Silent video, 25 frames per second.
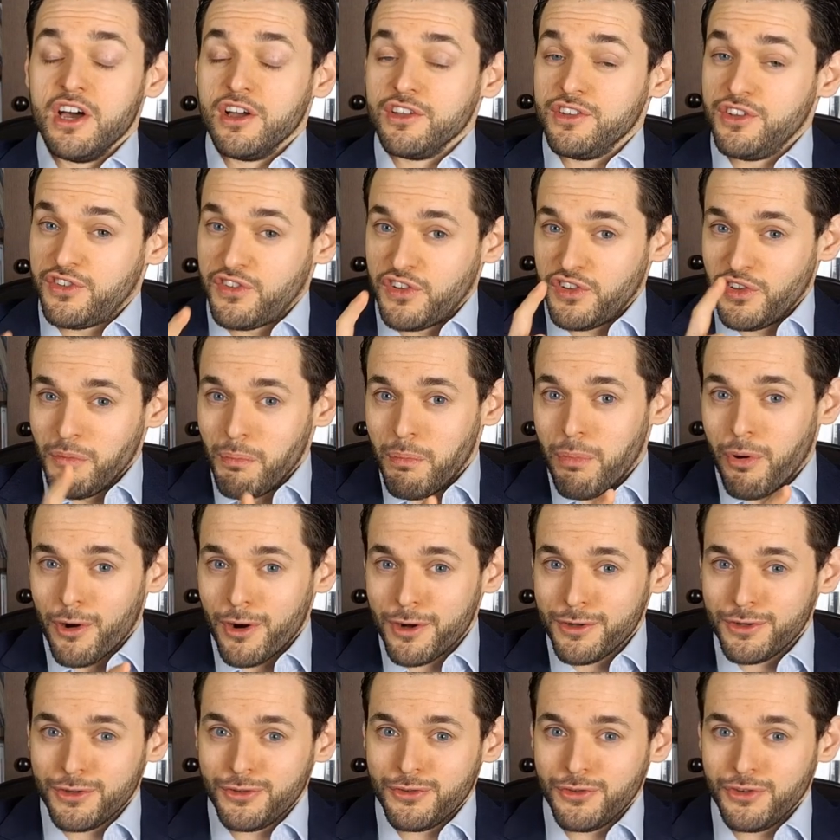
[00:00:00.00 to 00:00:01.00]
This is
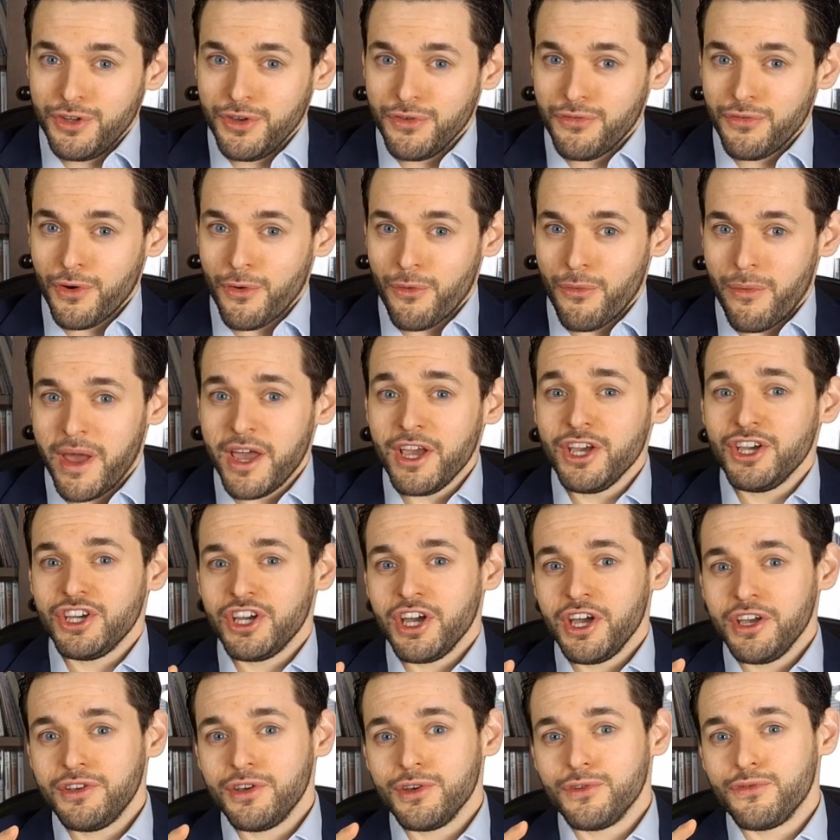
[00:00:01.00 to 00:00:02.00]
important to
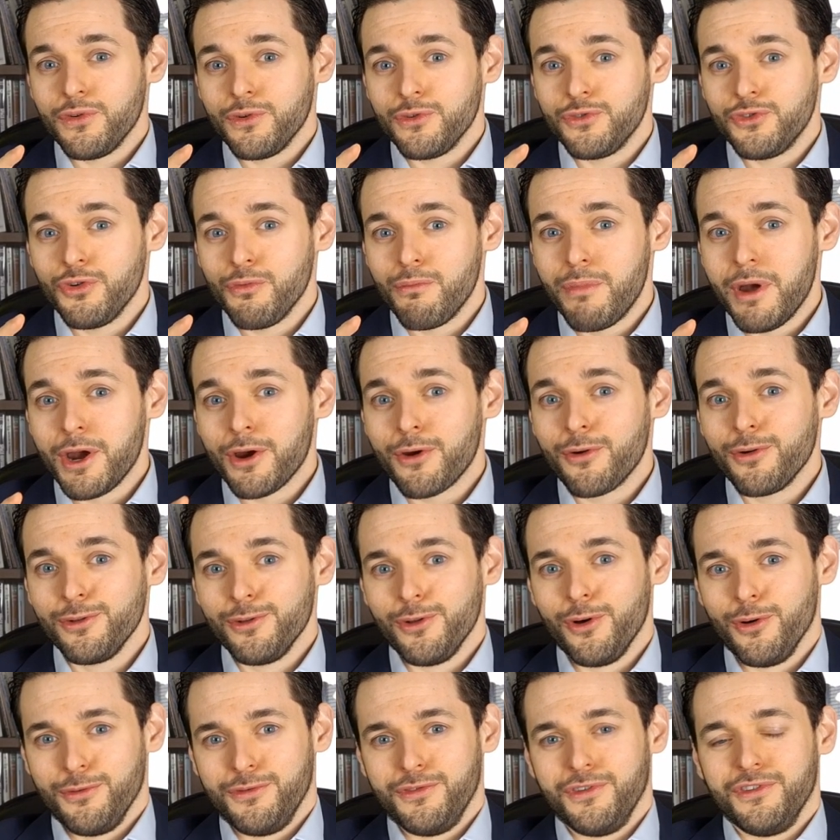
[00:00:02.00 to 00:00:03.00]
differentiate it from
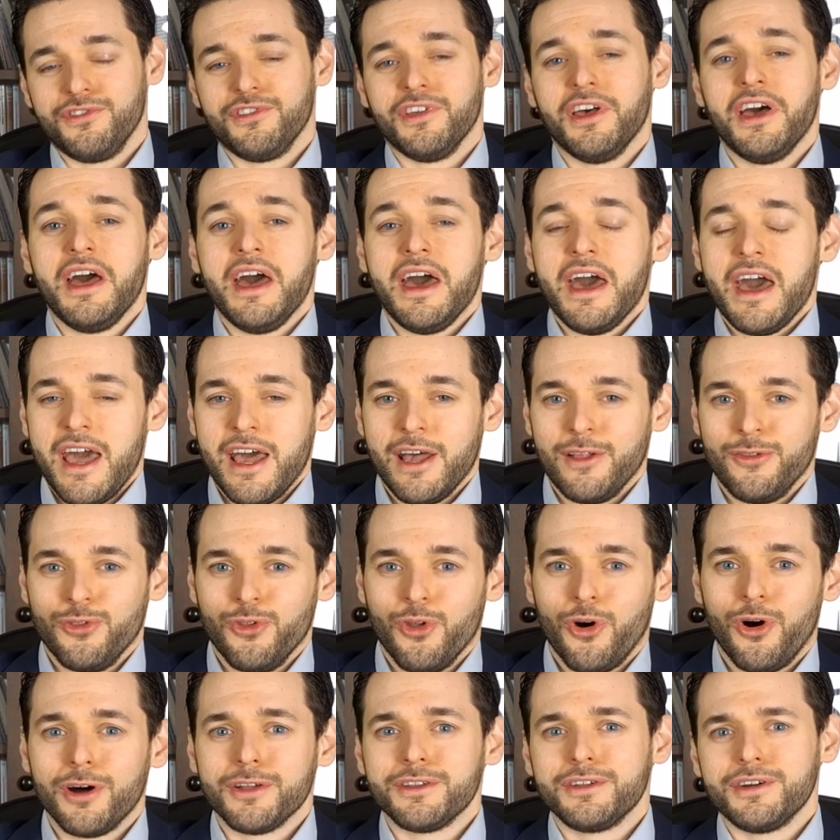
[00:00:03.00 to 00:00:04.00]
tuberculosis,
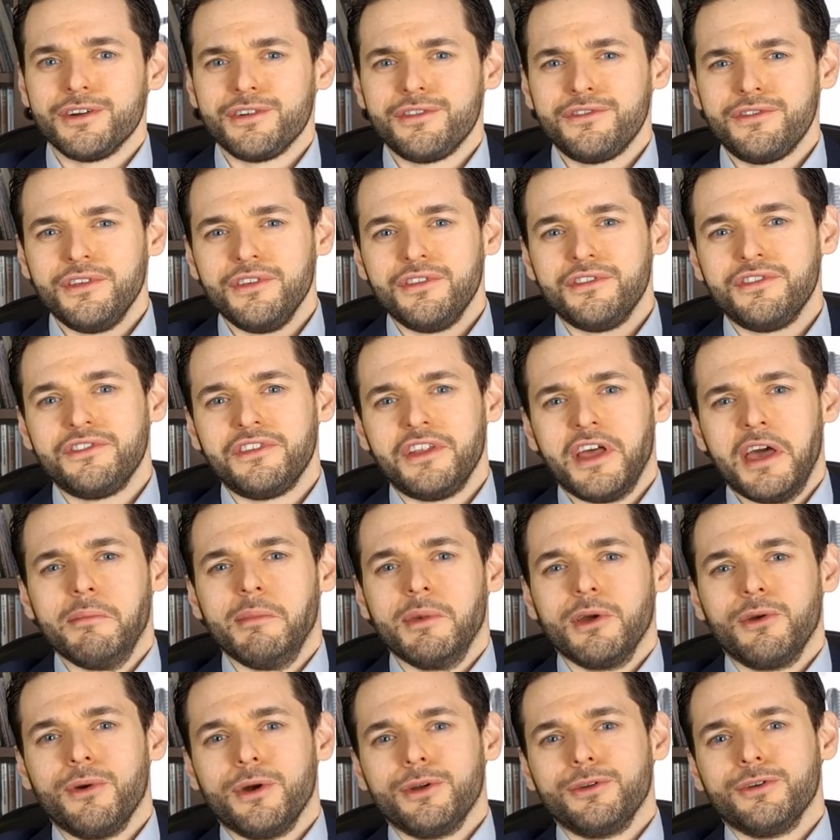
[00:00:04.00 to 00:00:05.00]
another
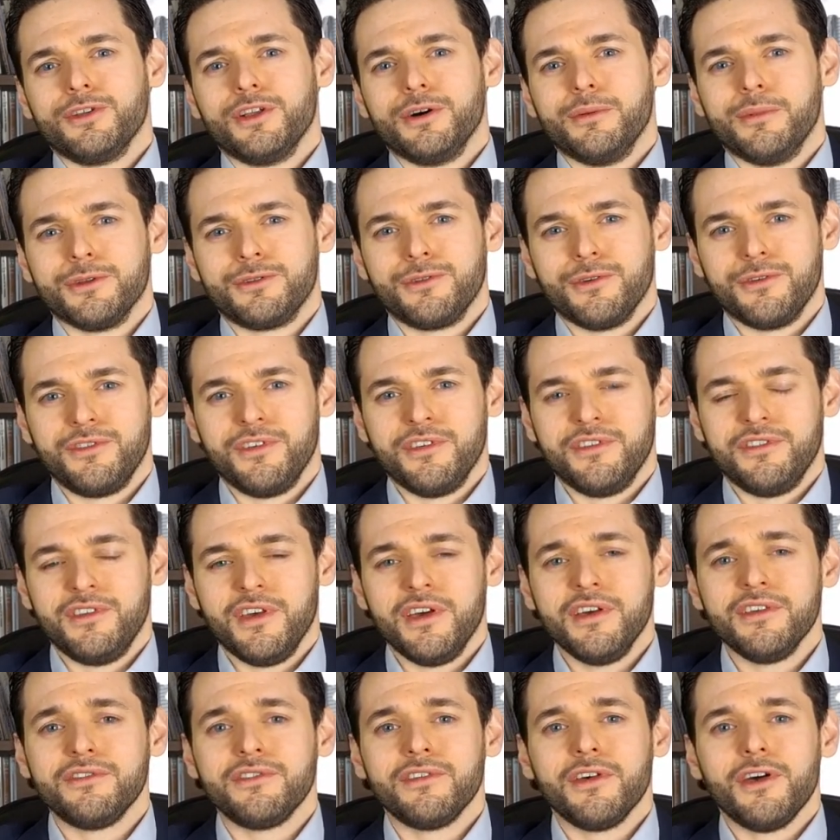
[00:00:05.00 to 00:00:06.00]
systemic granulomatous
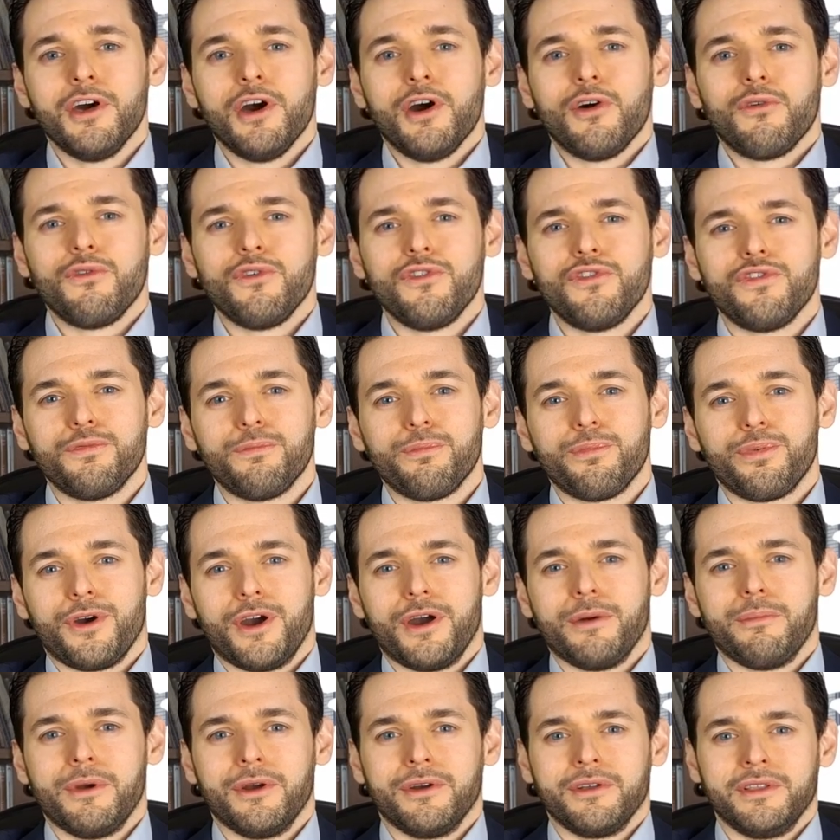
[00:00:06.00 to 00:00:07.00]
disease with
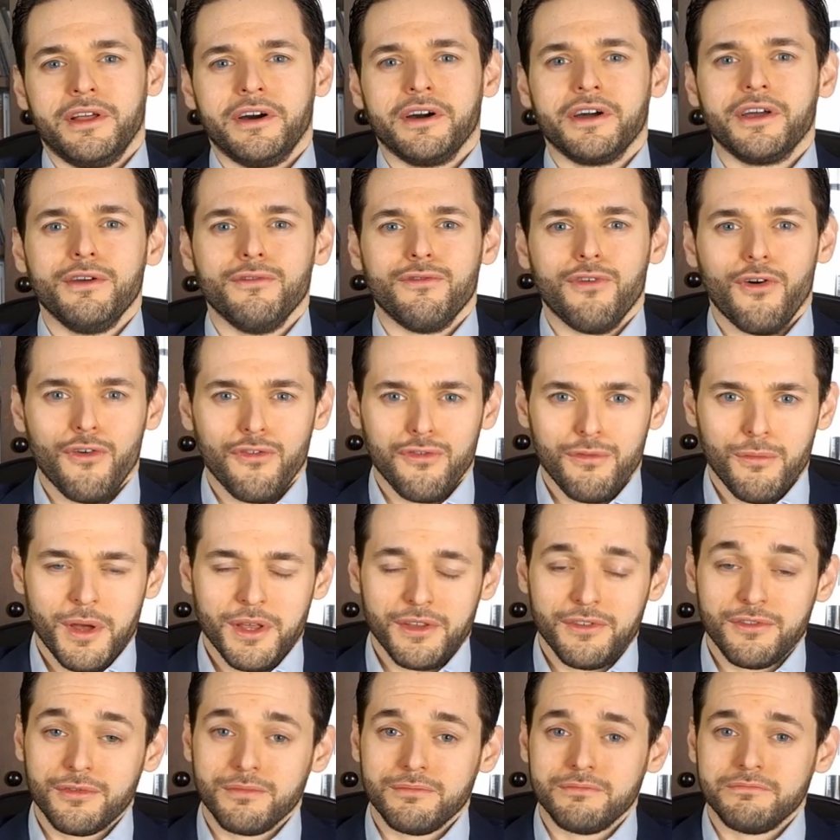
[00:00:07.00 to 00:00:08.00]
primary lung
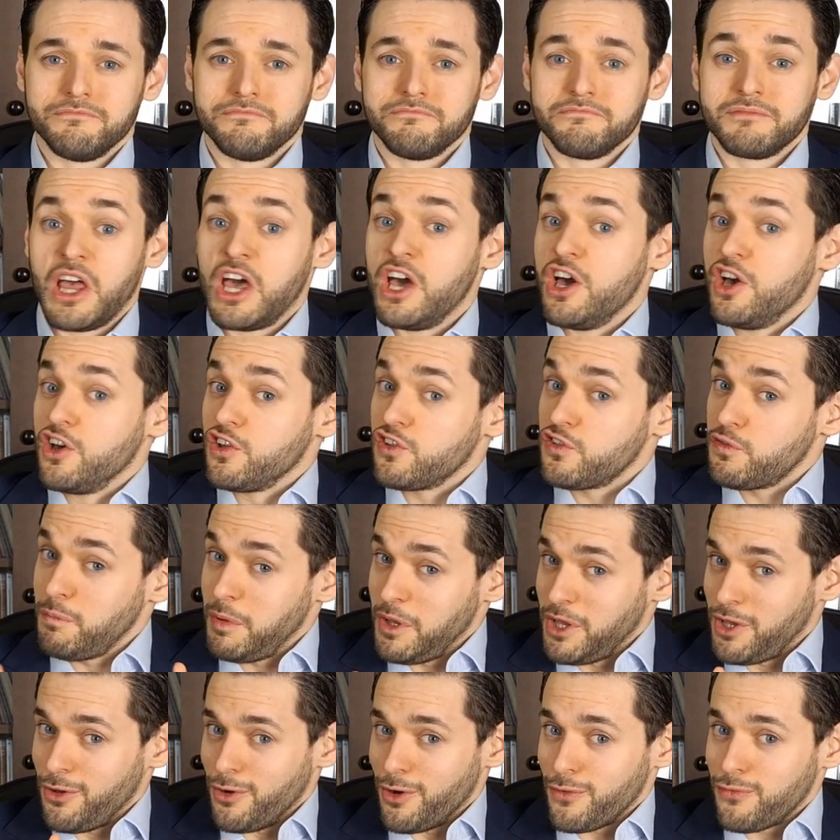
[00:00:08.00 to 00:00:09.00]
involvement.
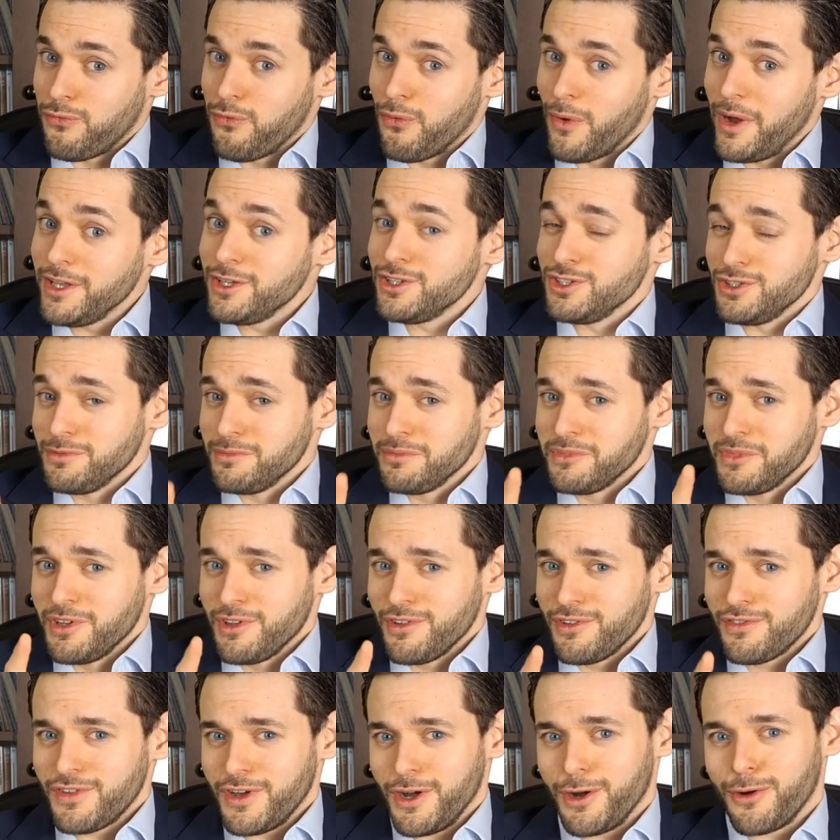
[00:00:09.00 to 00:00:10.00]
Speaking of which,
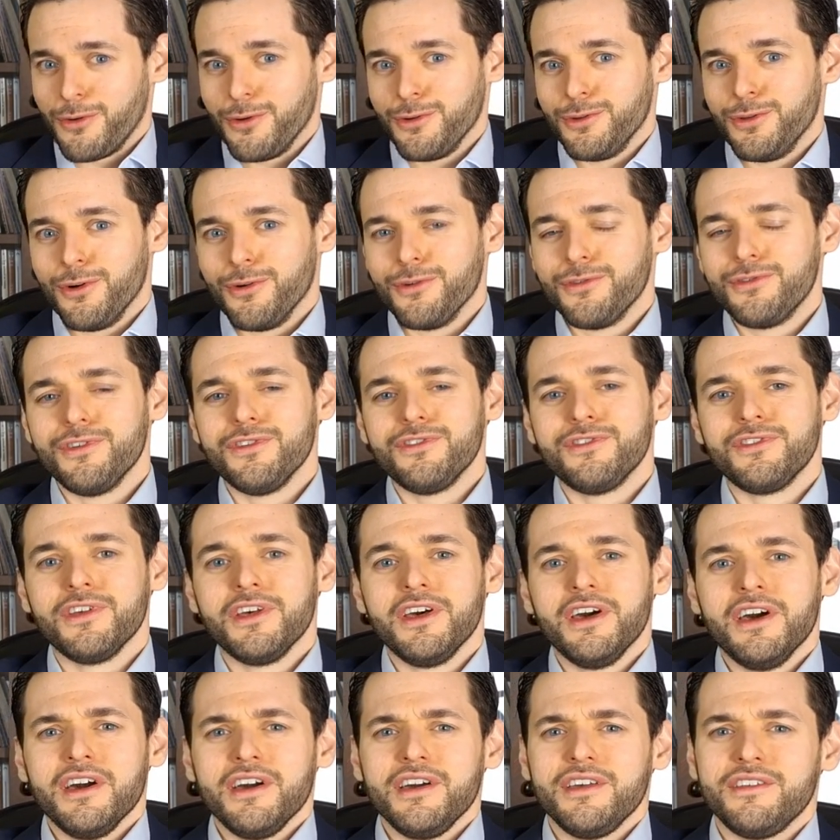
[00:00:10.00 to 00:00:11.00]
Sarcoidosis
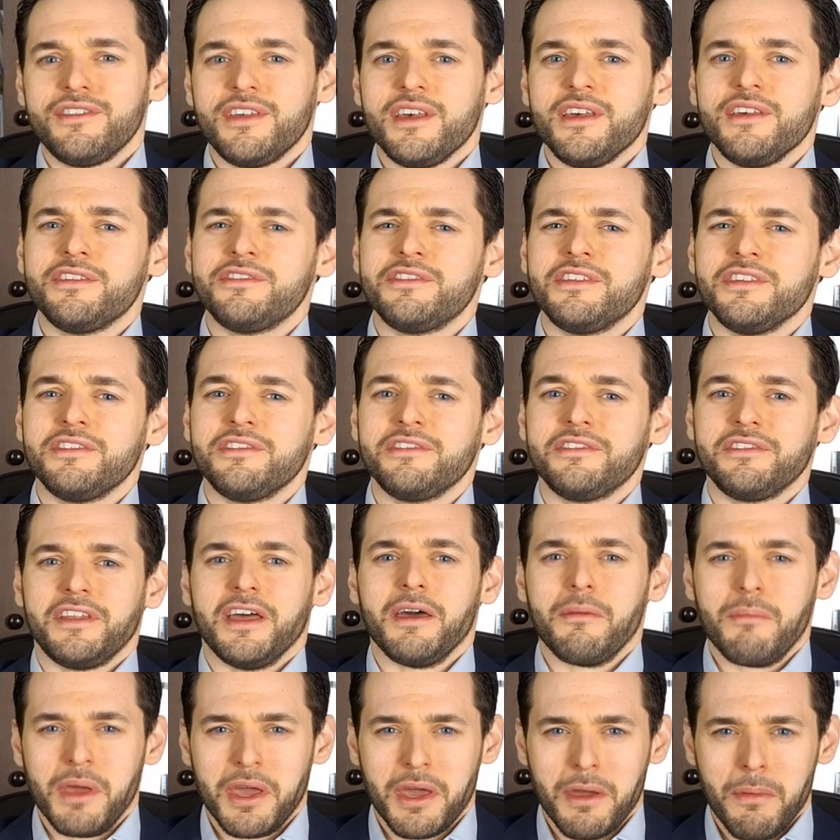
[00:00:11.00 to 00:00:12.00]
is a
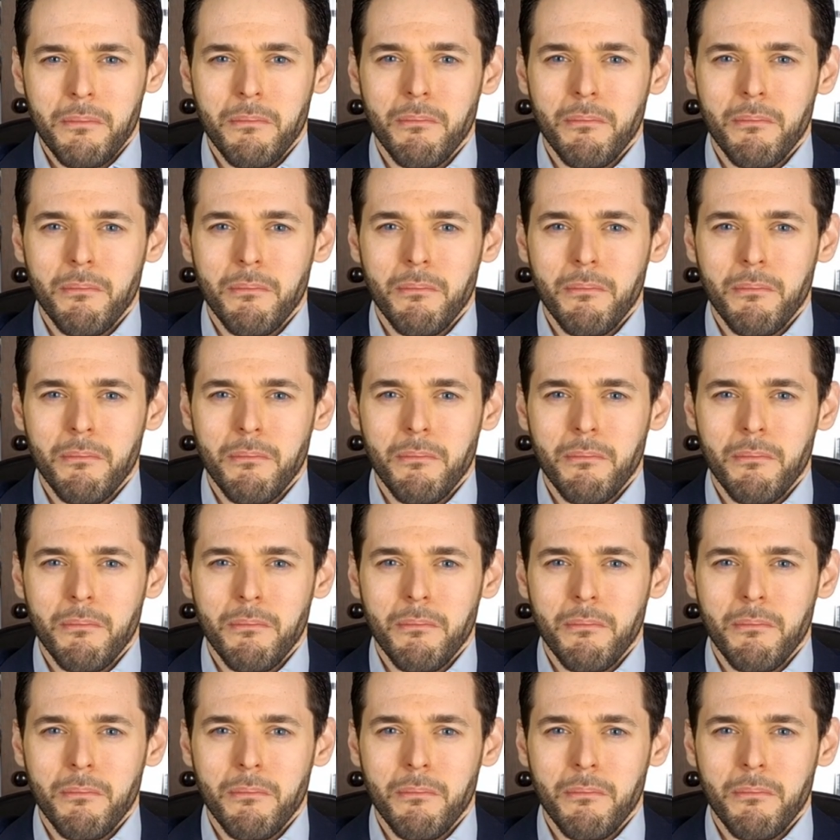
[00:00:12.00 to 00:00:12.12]
systemic